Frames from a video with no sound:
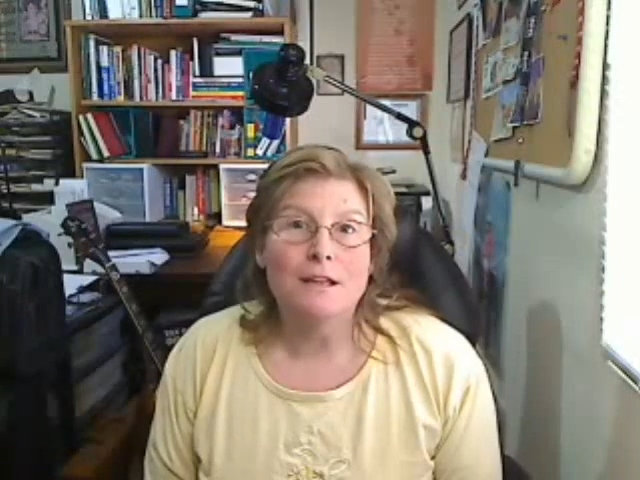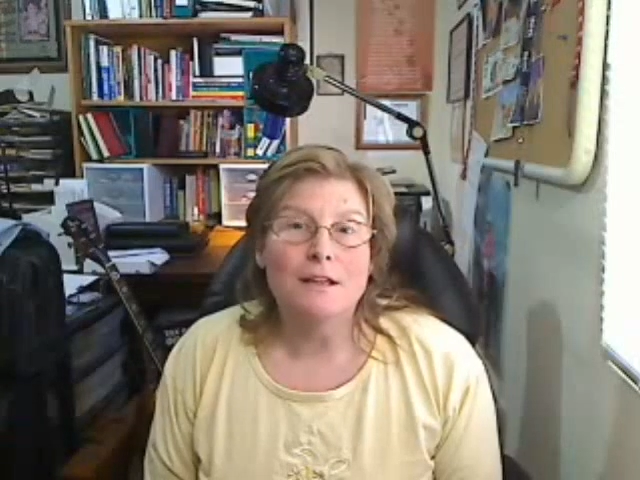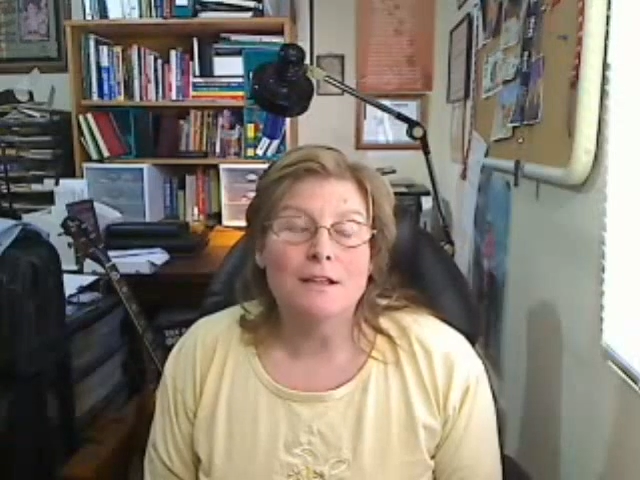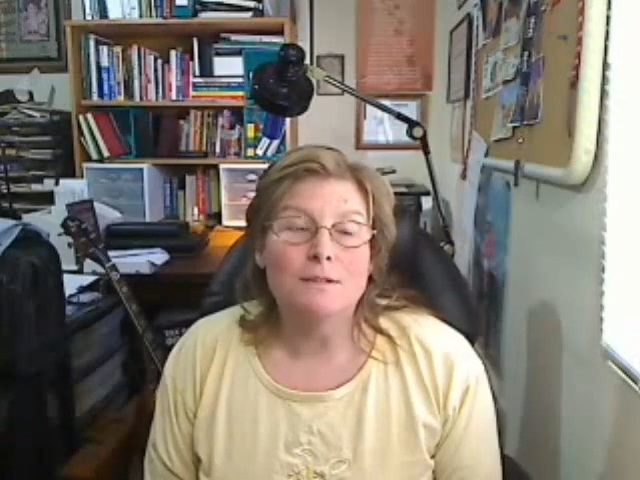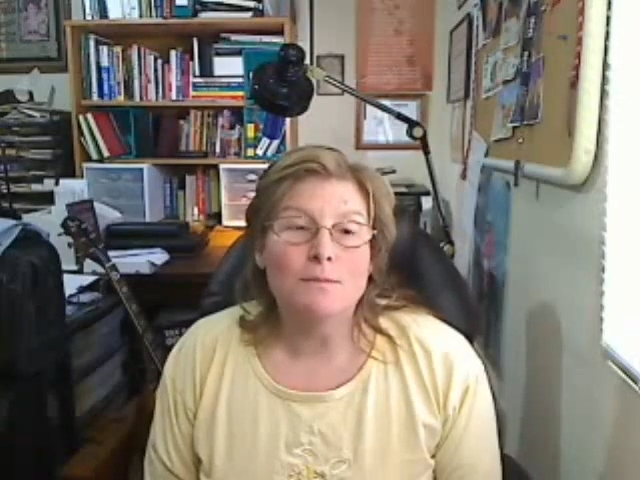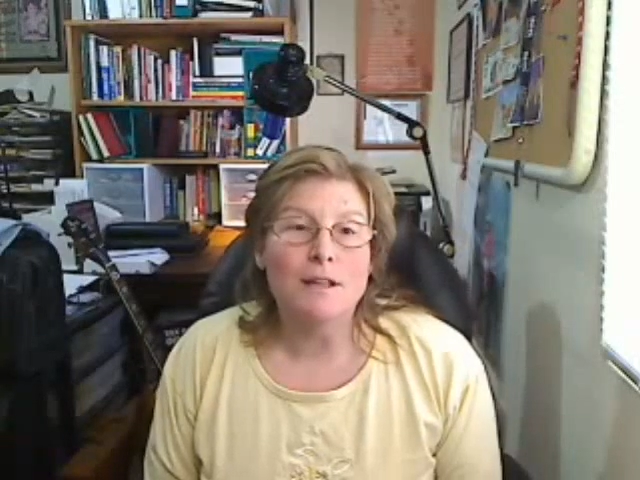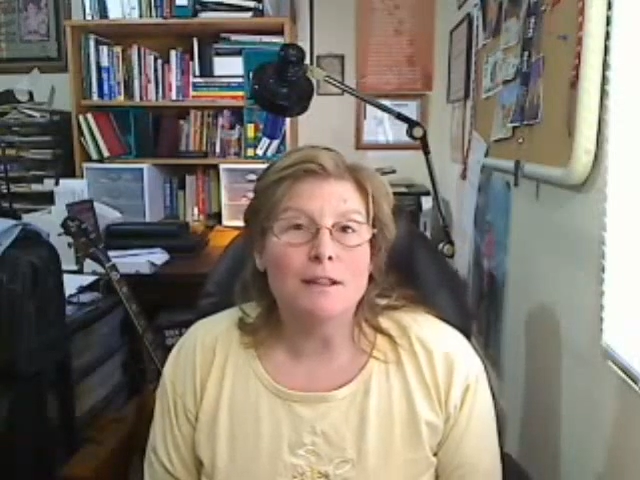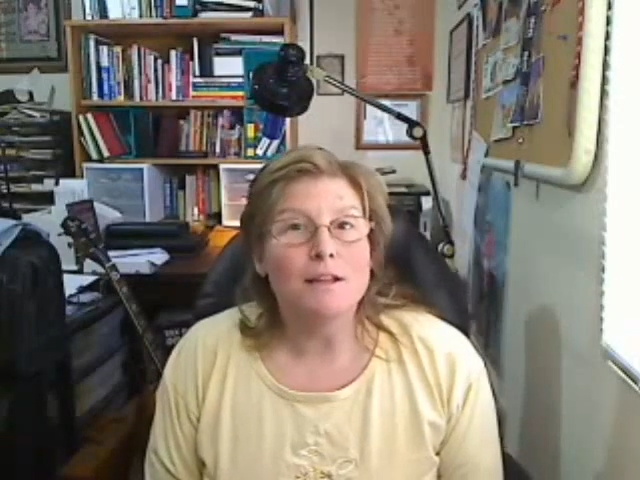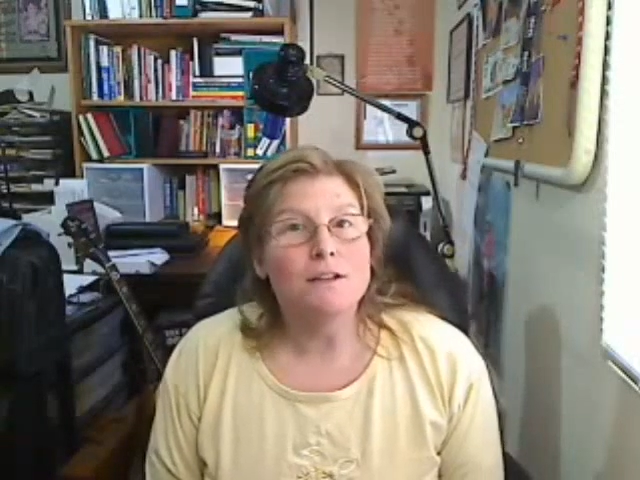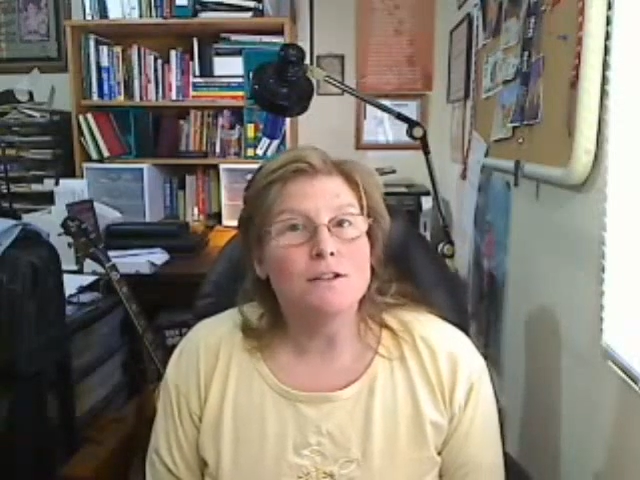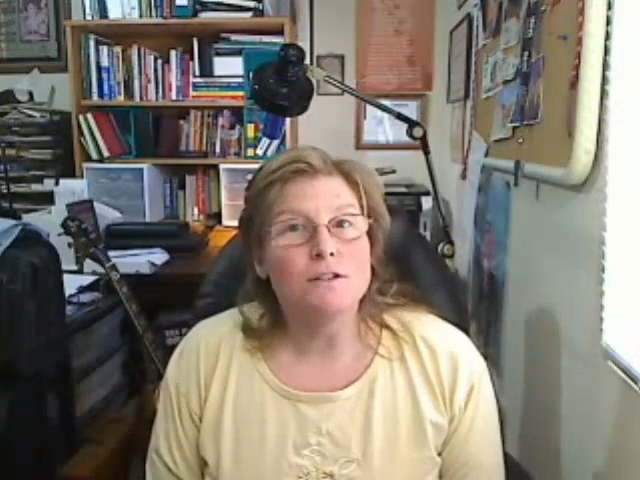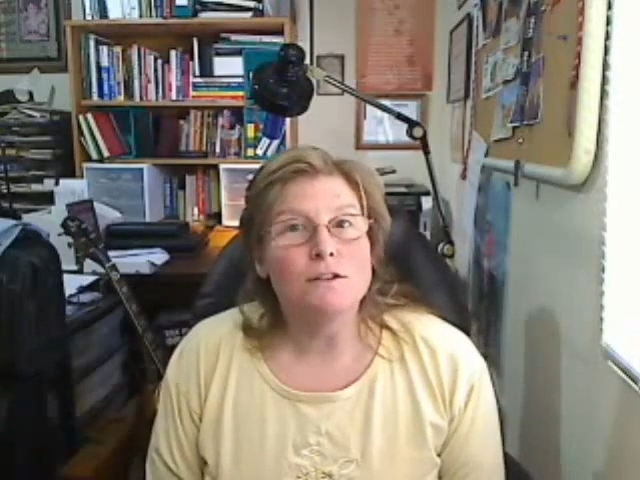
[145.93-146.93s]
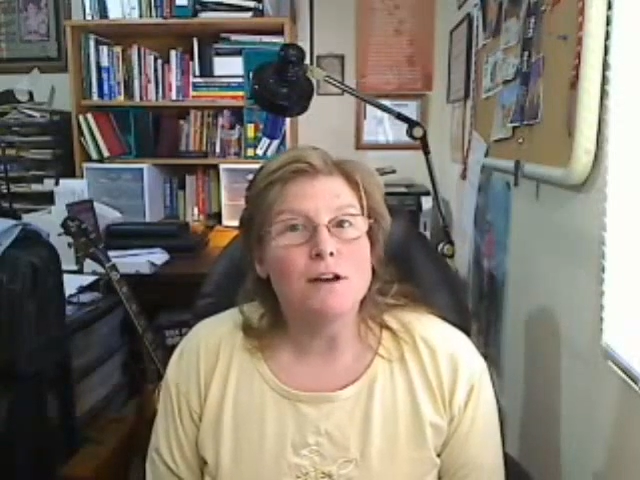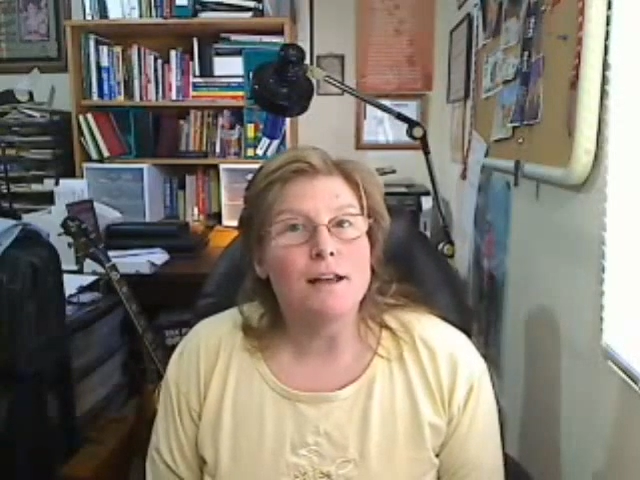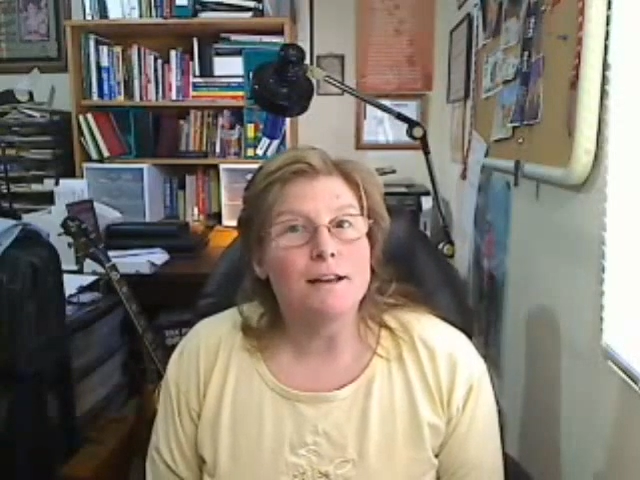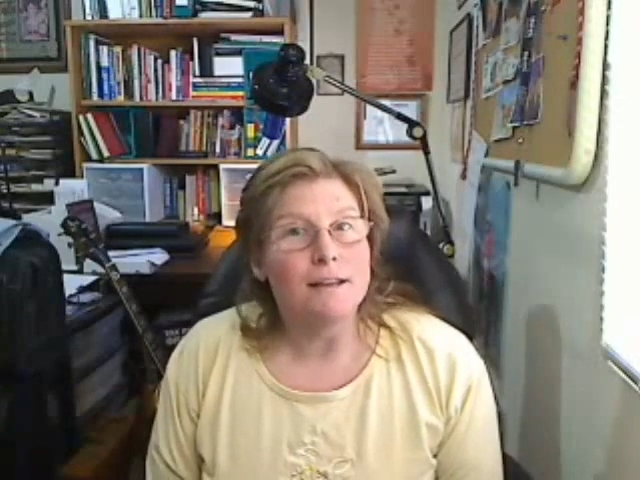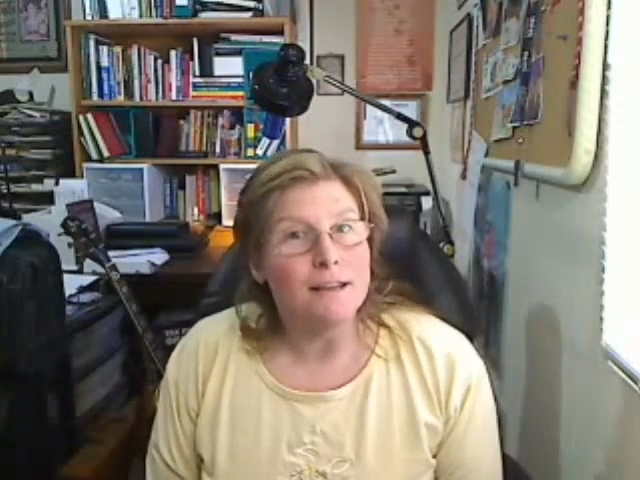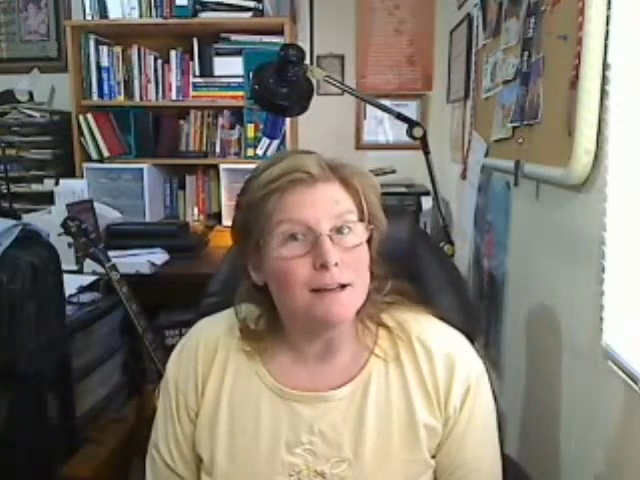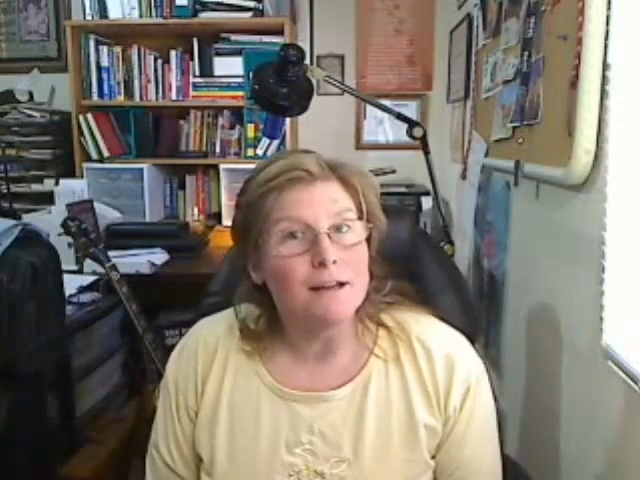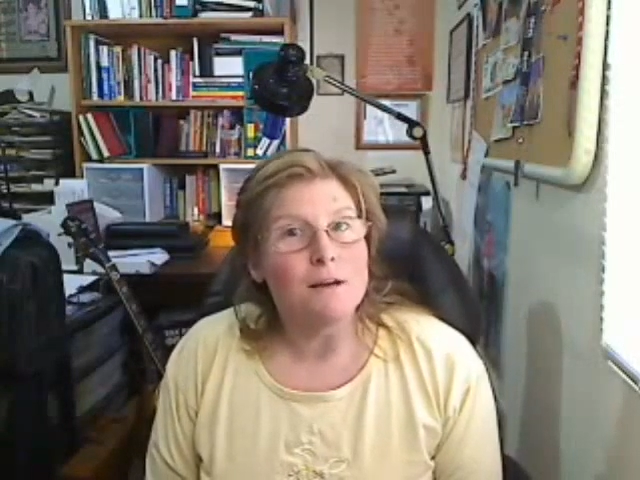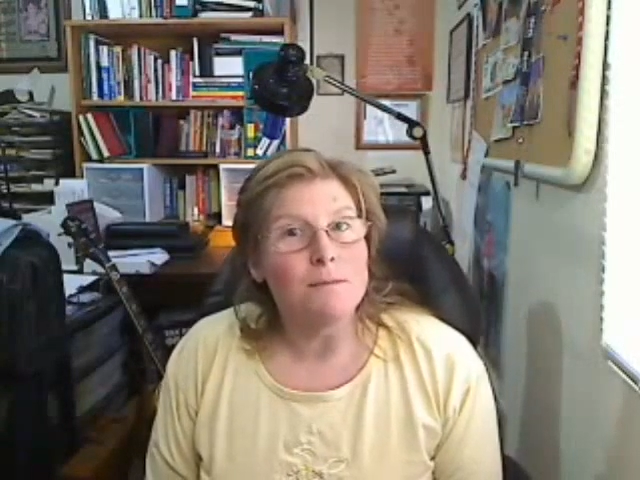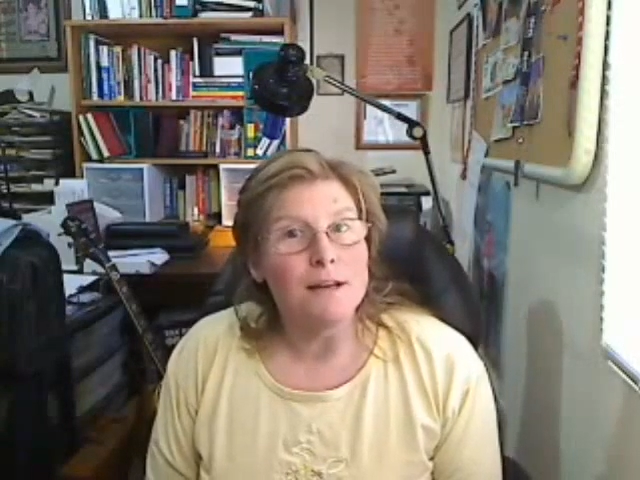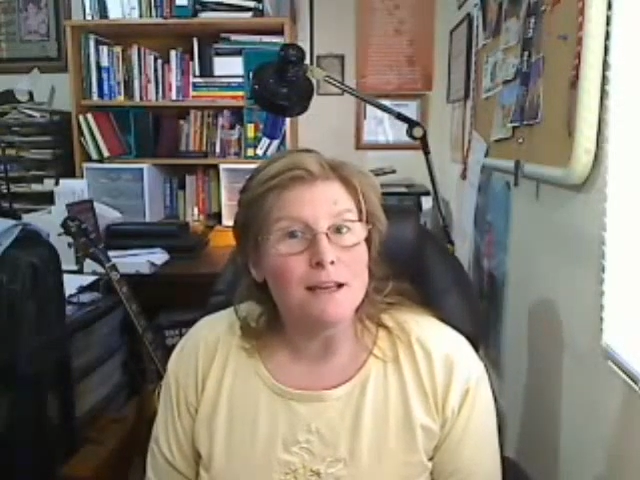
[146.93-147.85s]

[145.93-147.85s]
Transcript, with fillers: as many leads as you got incoming